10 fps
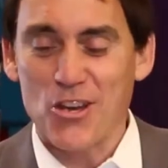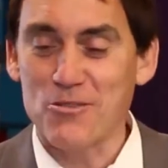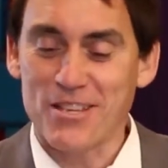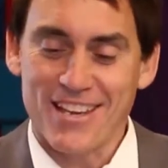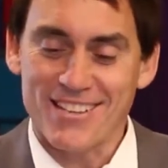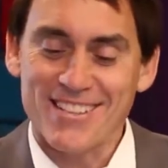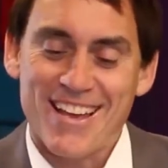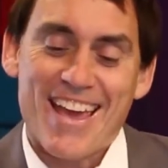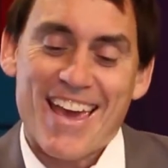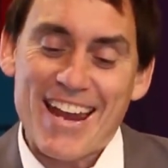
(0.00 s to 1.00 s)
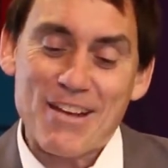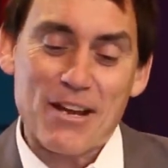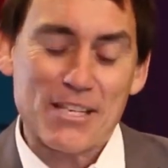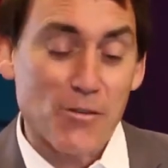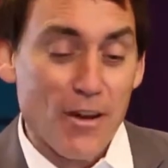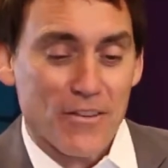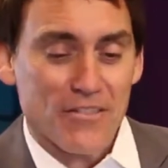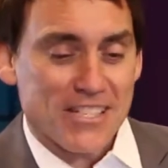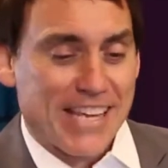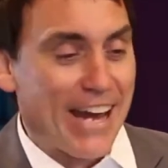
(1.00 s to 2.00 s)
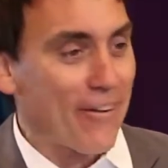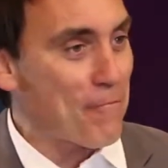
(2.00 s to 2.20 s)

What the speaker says: Who cares? Anyway, so I've got this car and